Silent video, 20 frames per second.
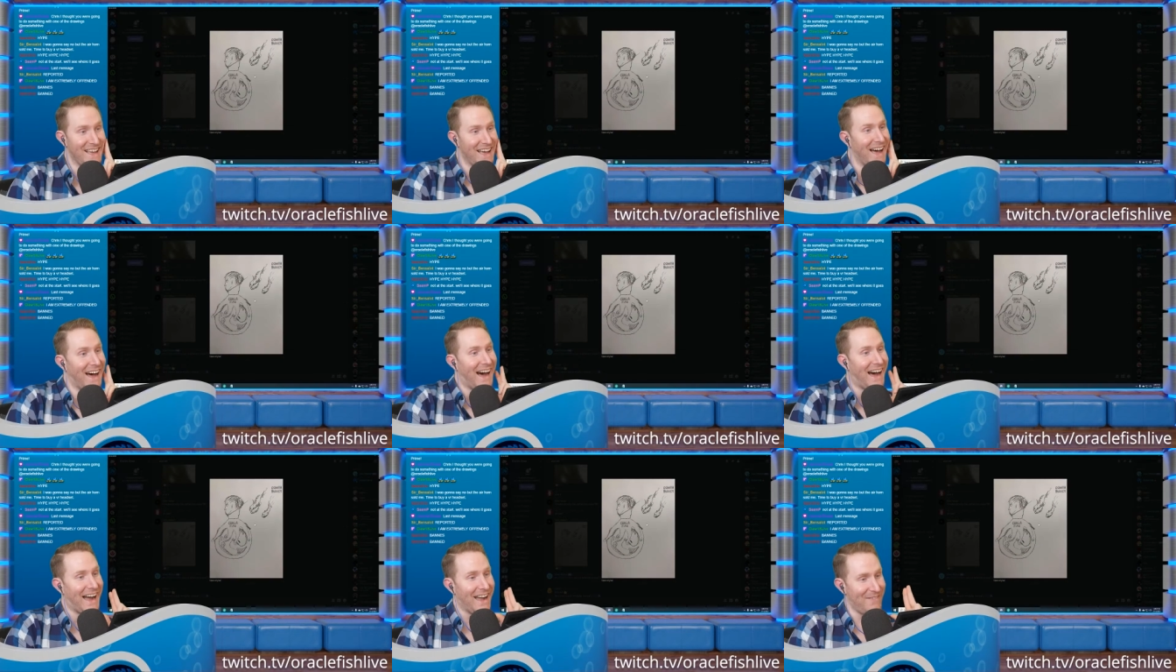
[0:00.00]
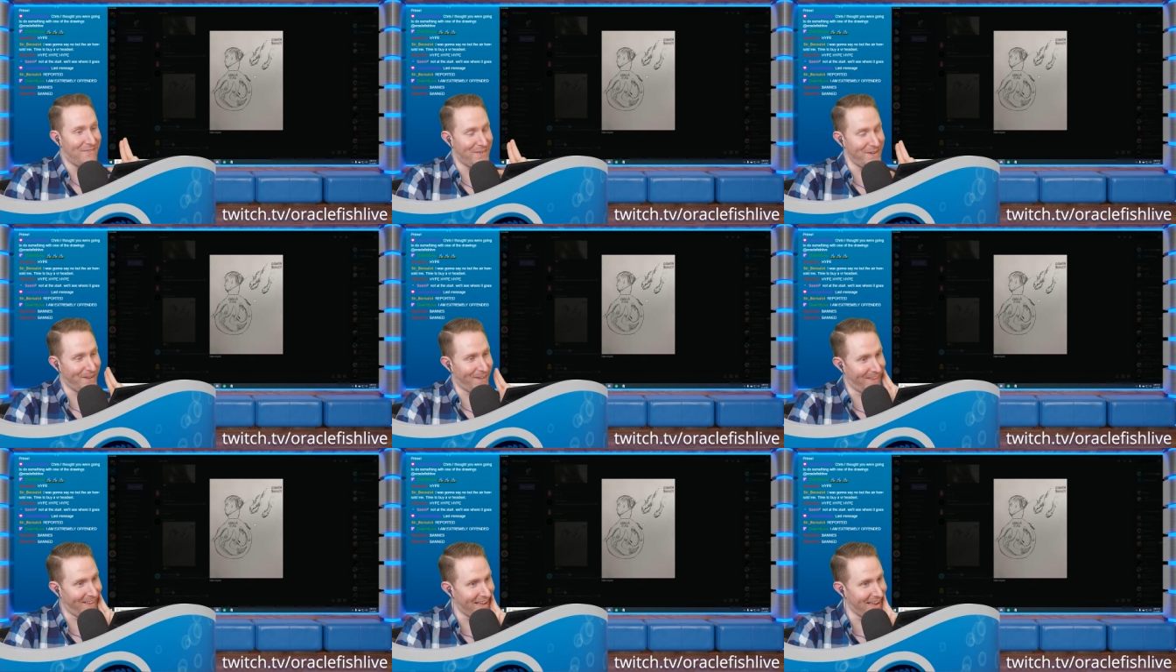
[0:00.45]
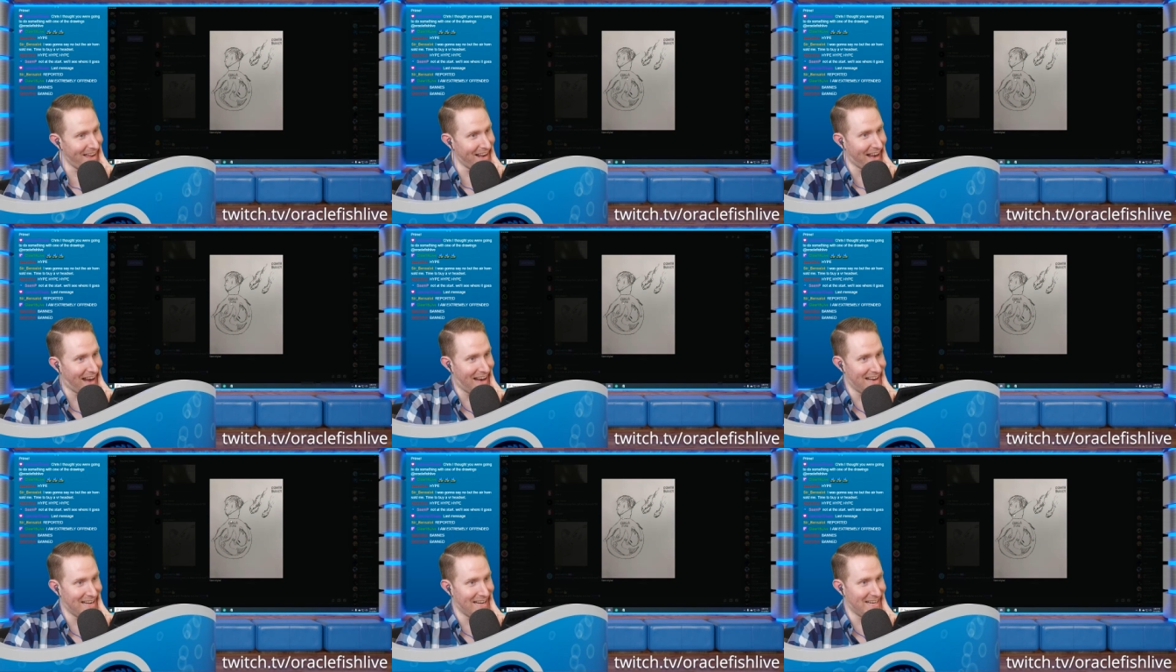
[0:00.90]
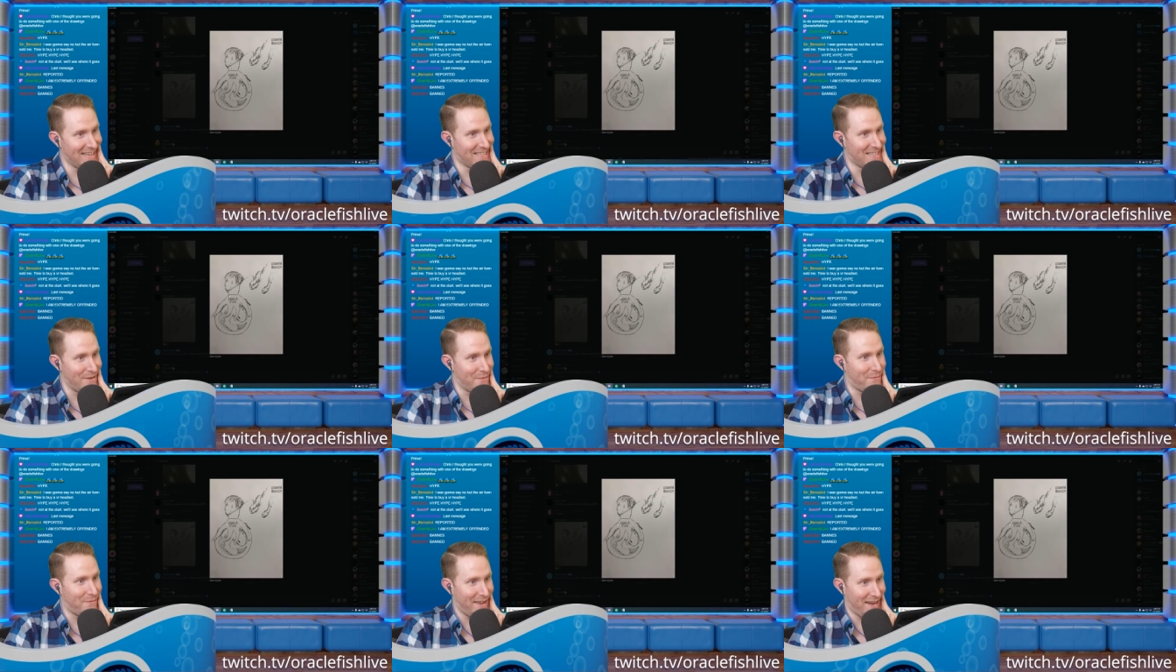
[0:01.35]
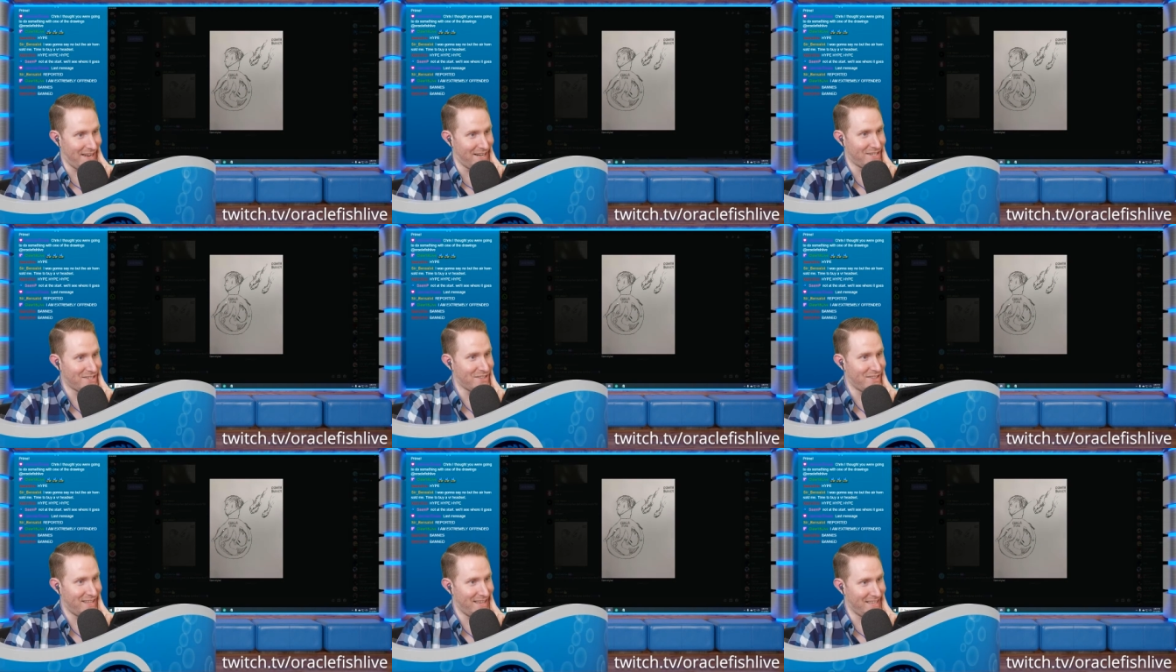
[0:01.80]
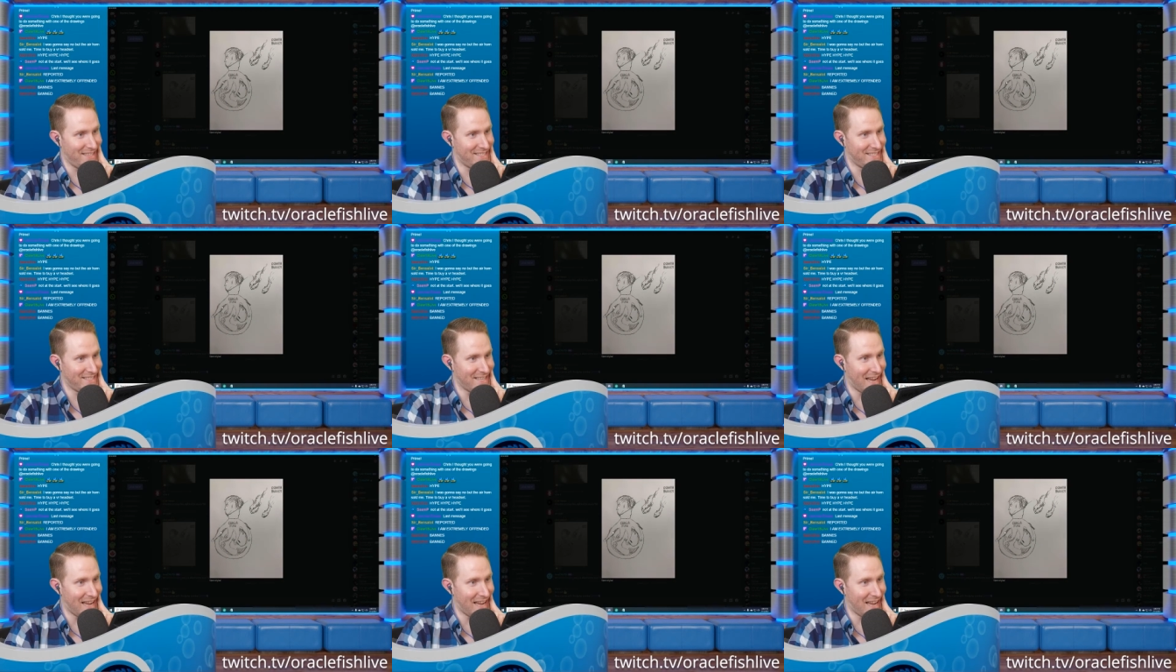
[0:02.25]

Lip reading: I feel like I need to finish this.